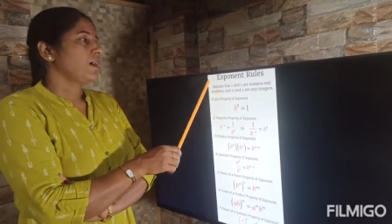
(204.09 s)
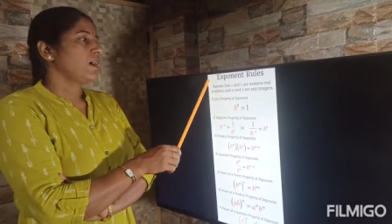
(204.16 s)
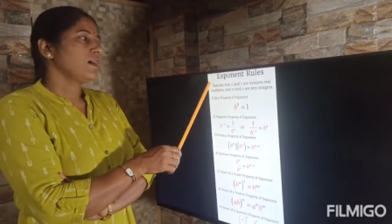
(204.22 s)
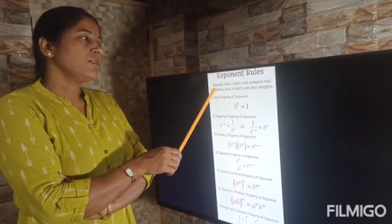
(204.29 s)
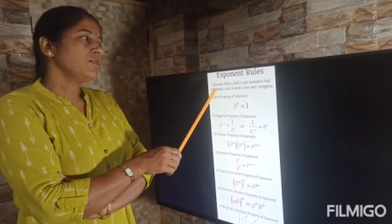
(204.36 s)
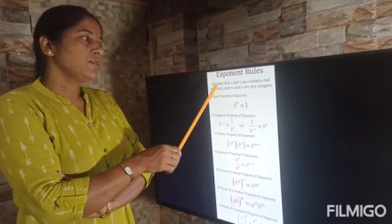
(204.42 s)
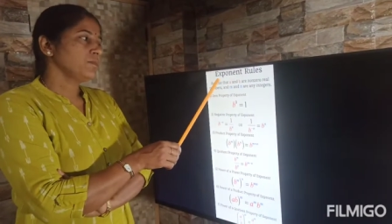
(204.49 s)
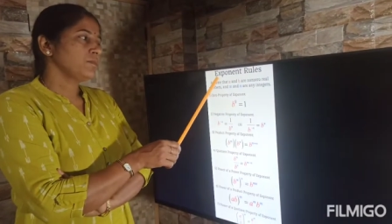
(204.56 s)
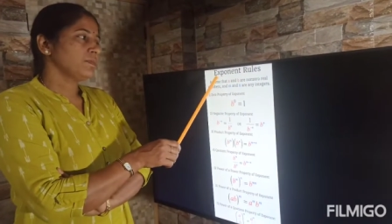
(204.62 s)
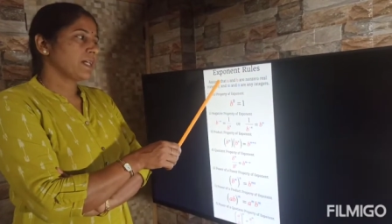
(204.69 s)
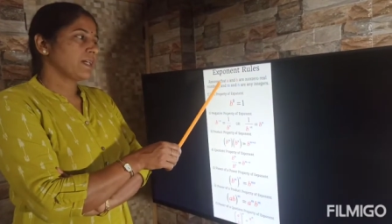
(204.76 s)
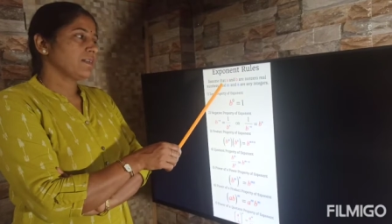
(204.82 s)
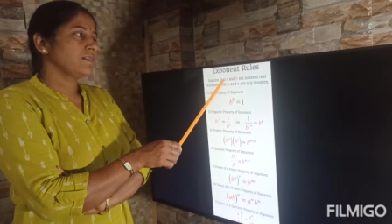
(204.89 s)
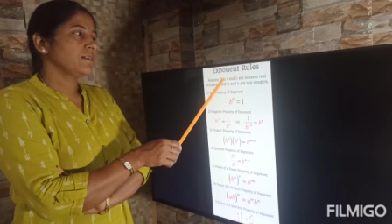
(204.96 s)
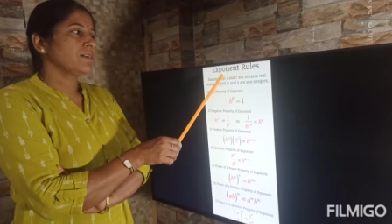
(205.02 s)
Assume
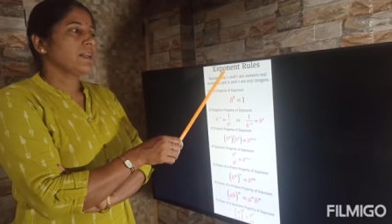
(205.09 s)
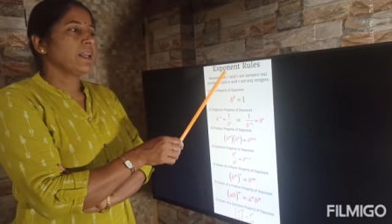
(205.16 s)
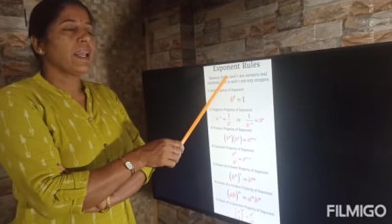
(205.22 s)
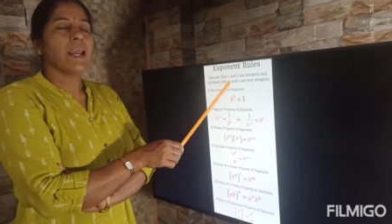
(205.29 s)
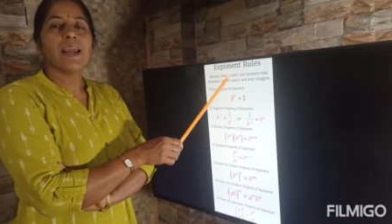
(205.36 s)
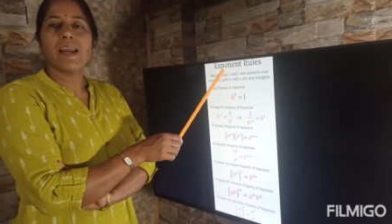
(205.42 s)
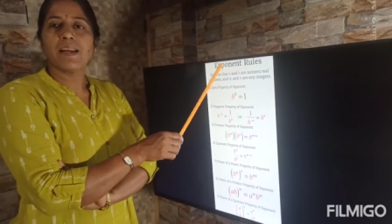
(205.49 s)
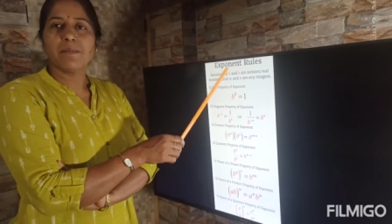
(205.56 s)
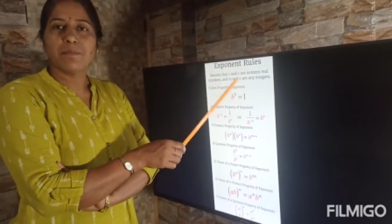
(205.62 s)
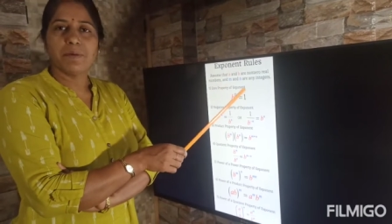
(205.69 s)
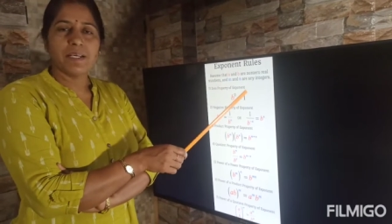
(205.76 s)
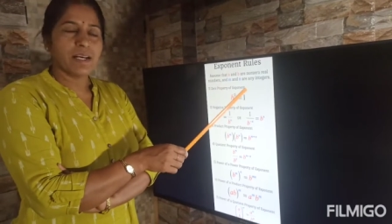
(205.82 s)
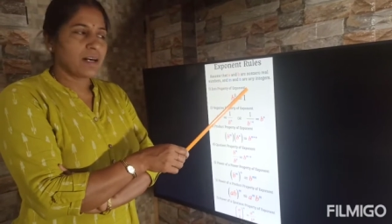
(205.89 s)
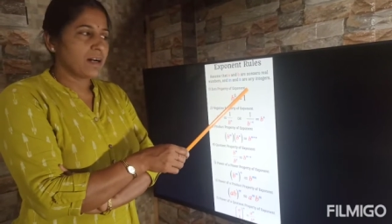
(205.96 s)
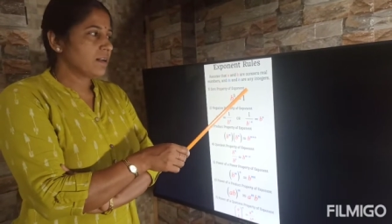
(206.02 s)
that a and
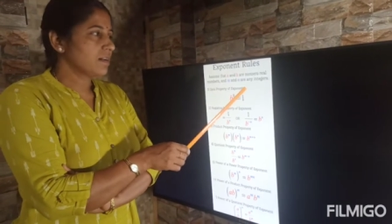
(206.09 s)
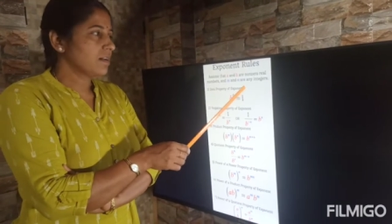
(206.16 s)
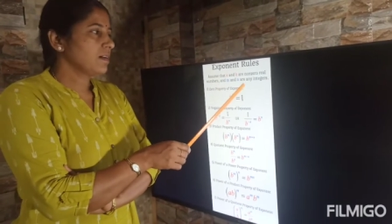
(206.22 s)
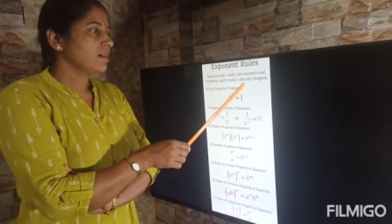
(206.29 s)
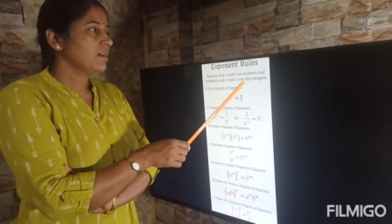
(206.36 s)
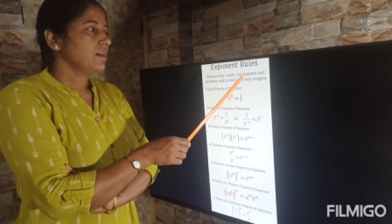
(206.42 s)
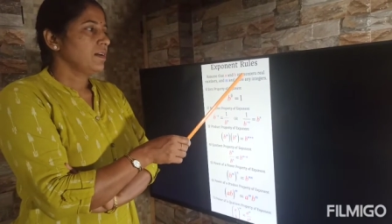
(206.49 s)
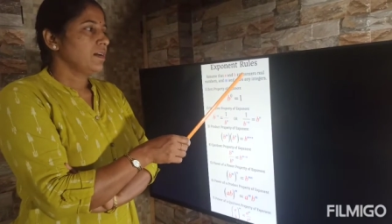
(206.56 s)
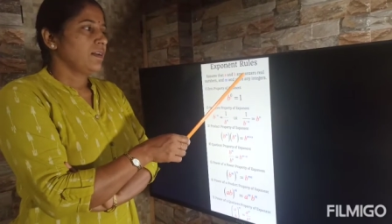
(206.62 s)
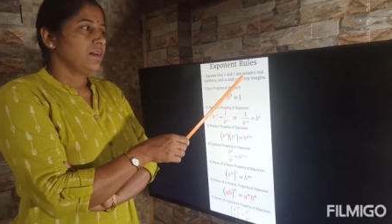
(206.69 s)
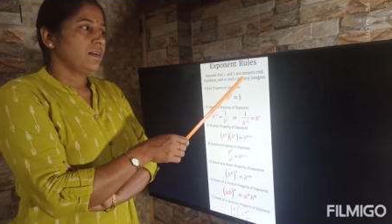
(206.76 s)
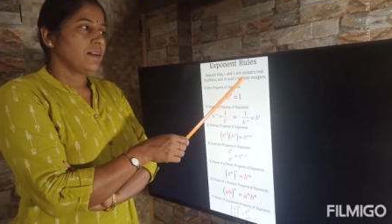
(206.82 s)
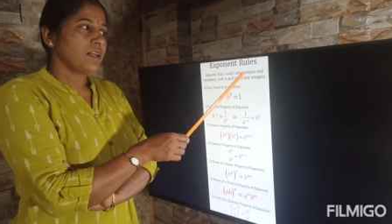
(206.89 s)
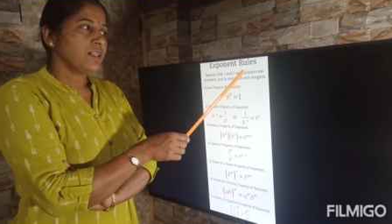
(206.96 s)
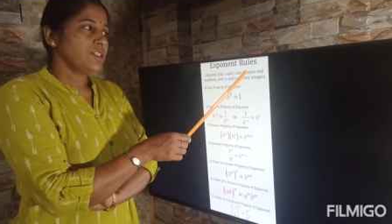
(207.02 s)
b are
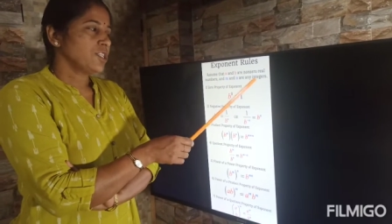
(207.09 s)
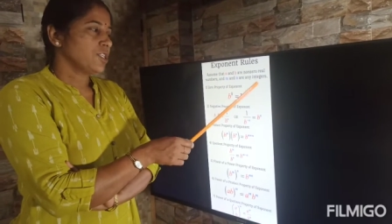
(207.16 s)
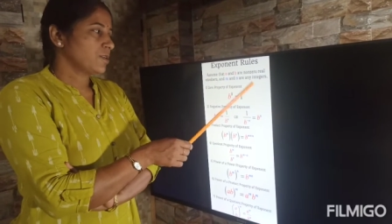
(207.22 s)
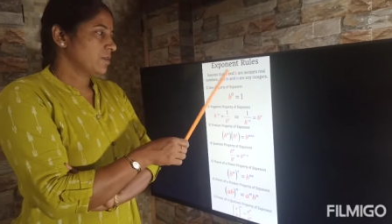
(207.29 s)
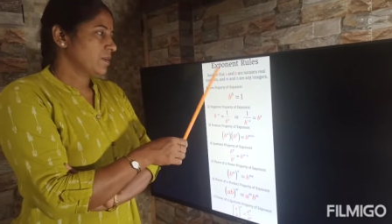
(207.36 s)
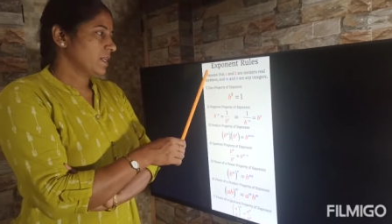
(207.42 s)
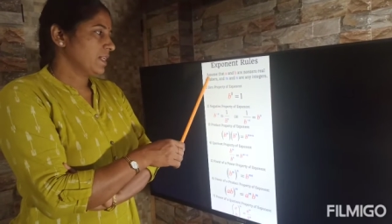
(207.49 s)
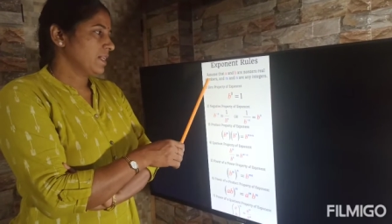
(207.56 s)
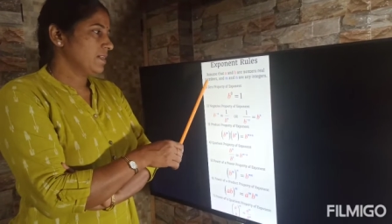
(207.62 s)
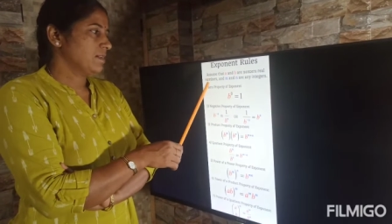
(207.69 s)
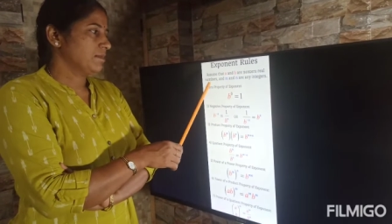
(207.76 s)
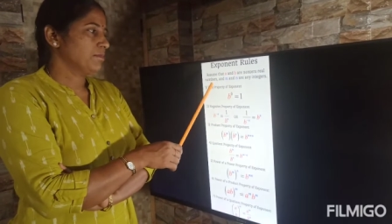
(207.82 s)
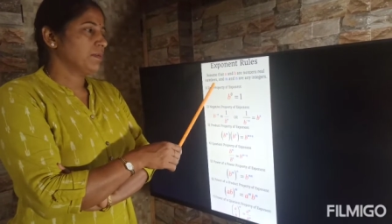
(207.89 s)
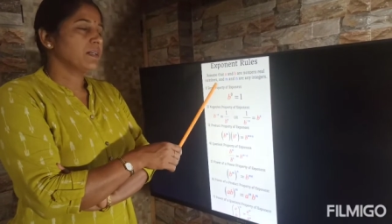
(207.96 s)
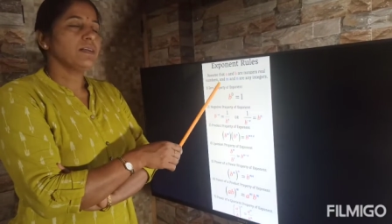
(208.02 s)
non-zero real
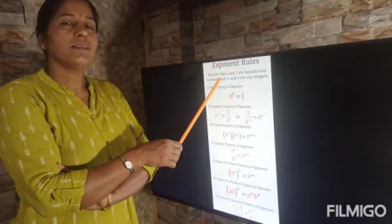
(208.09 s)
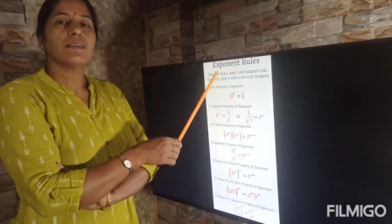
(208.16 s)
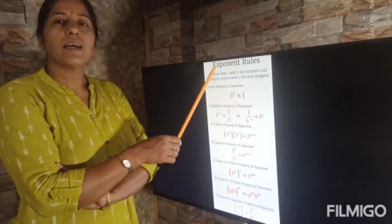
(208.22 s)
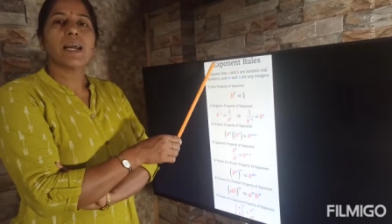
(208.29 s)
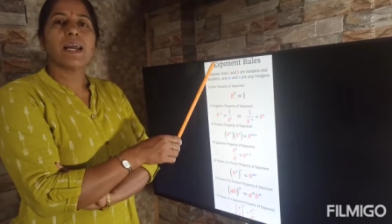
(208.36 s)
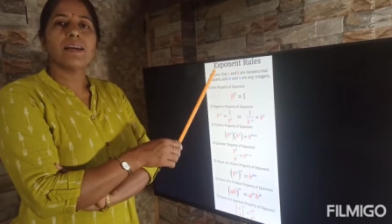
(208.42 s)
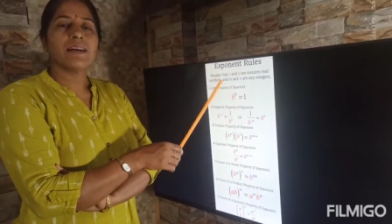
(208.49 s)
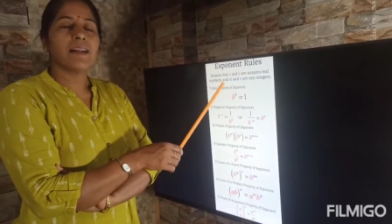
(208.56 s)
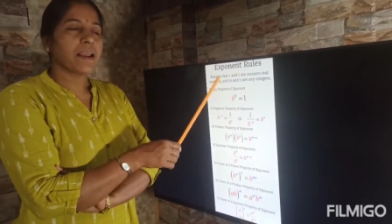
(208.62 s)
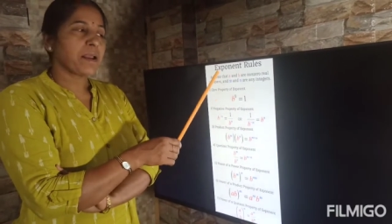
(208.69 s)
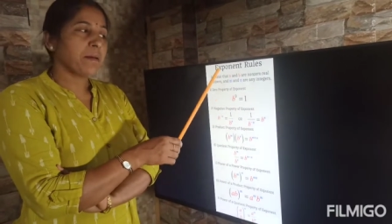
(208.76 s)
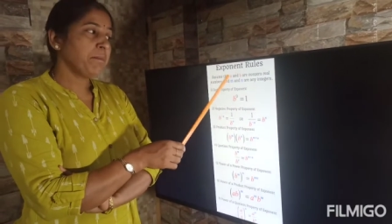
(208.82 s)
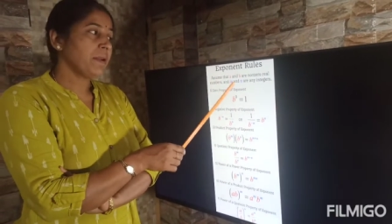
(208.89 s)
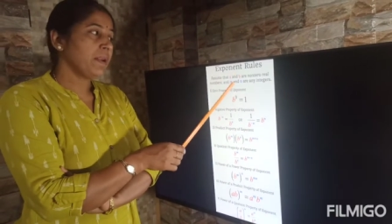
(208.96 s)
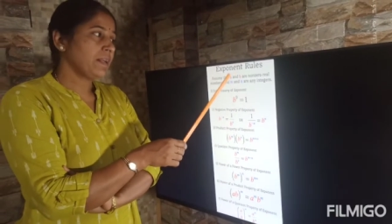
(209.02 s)
numbers and
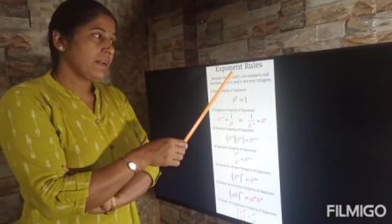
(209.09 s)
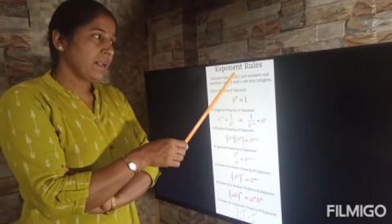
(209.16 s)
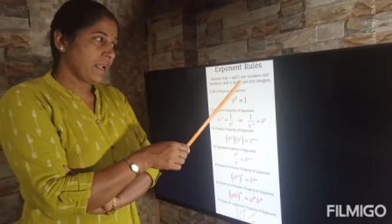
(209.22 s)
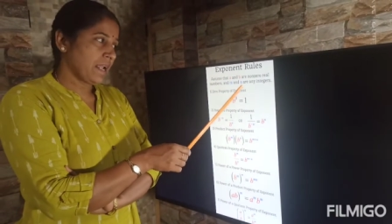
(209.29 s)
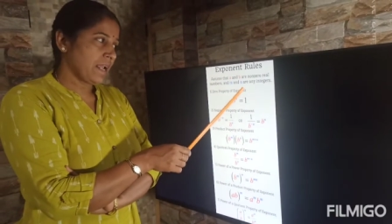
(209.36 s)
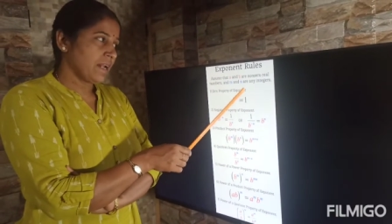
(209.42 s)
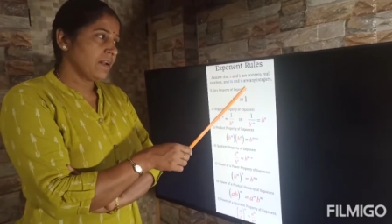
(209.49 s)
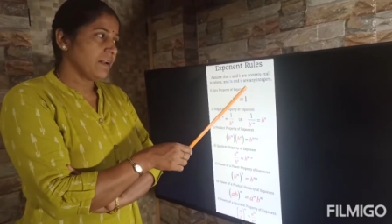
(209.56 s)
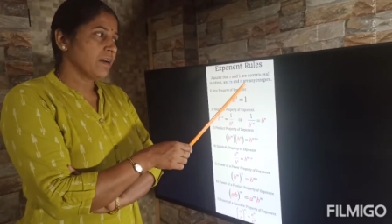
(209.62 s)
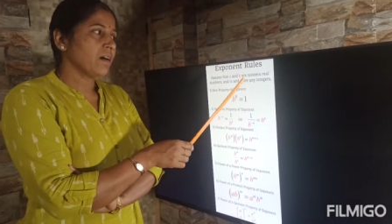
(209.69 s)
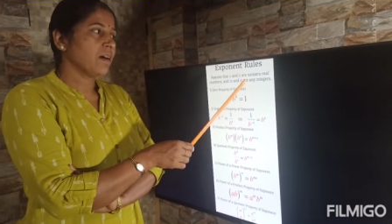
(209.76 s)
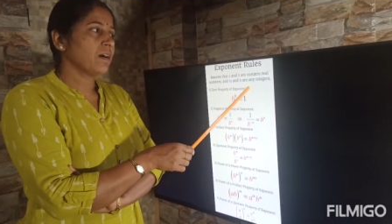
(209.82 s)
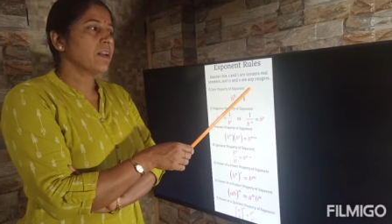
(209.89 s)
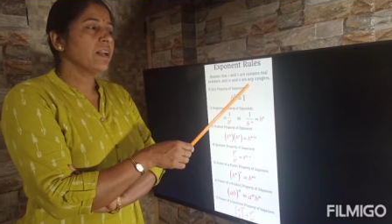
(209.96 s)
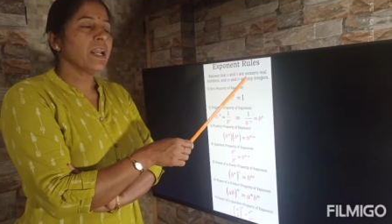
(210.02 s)
m and n
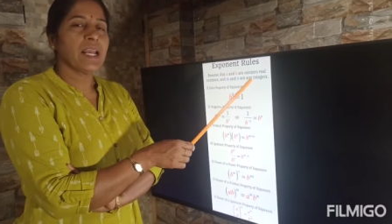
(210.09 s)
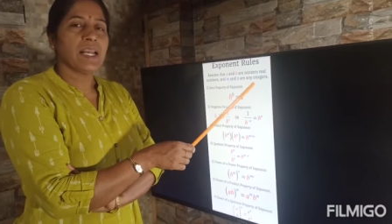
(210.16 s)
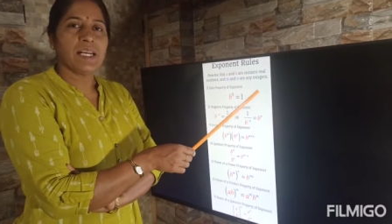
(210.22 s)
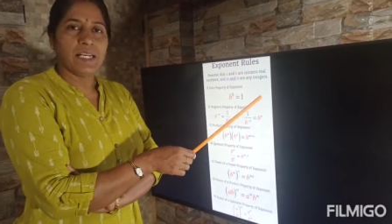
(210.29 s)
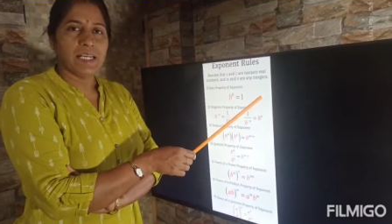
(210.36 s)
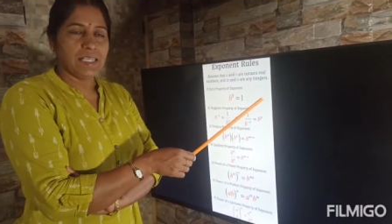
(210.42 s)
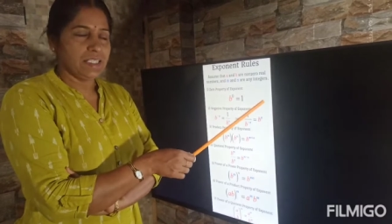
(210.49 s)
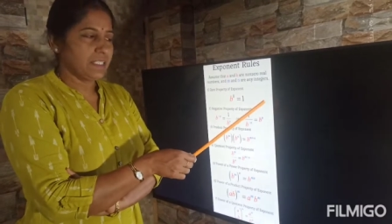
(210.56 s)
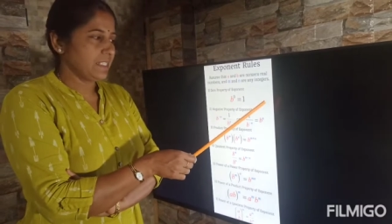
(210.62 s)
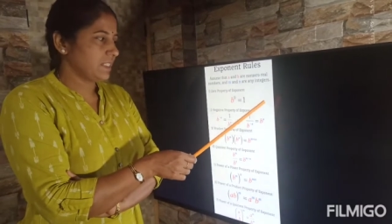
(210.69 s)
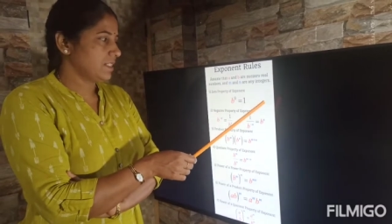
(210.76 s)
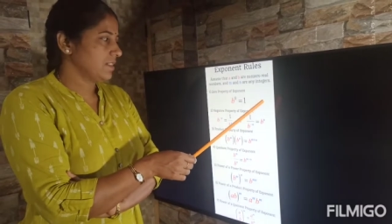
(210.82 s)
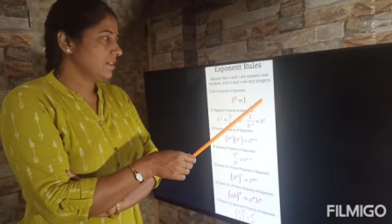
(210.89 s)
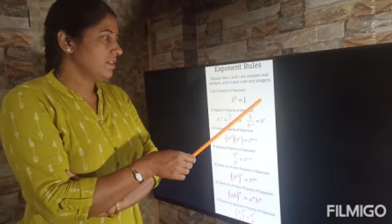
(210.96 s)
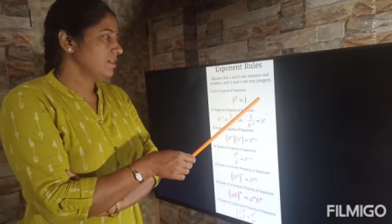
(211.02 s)
are any
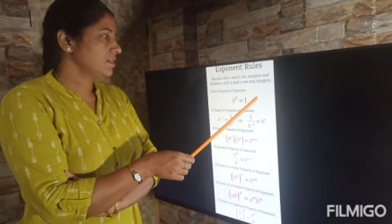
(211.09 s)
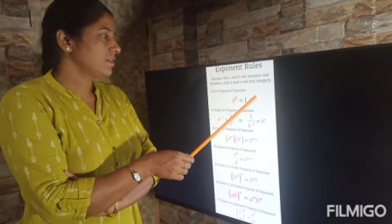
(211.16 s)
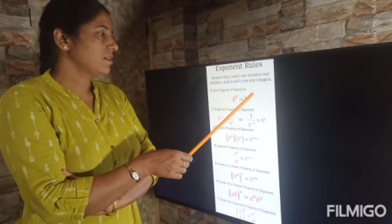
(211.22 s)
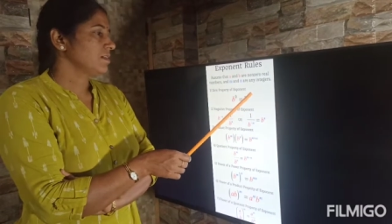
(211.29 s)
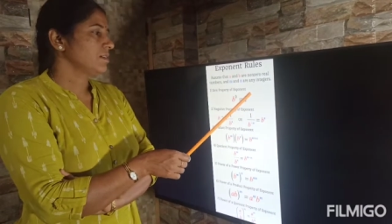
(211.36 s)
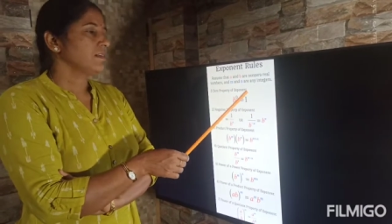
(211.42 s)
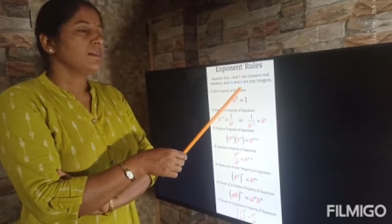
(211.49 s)
integers.